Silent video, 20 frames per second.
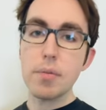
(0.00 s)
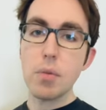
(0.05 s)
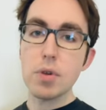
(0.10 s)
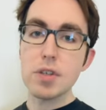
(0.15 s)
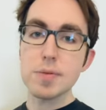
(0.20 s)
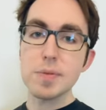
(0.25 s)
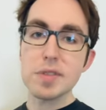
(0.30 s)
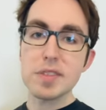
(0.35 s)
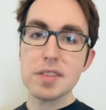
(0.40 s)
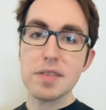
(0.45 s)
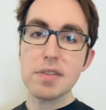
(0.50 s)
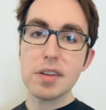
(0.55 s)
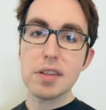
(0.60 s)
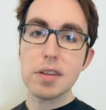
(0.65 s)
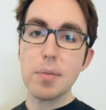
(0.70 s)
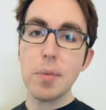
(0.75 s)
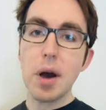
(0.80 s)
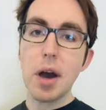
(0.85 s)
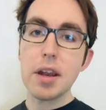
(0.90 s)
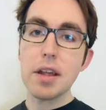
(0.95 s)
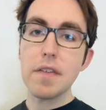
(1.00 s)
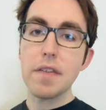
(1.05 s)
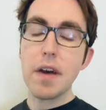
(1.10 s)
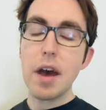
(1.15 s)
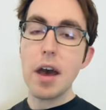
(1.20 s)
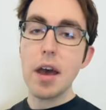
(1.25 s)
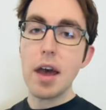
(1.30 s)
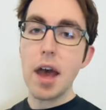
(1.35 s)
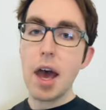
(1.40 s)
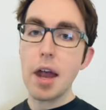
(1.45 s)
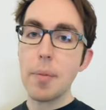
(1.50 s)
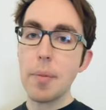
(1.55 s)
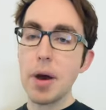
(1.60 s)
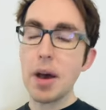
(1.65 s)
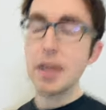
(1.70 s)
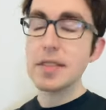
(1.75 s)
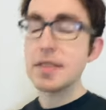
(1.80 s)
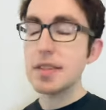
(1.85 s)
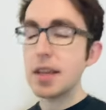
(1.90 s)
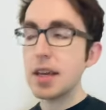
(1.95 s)
more specifically body fat,
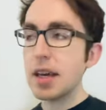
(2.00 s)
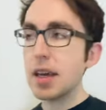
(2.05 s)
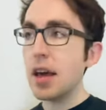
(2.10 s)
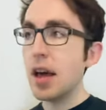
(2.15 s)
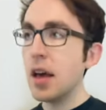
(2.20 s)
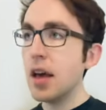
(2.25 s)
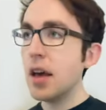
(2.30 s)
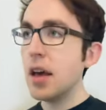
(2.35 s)
adiposity.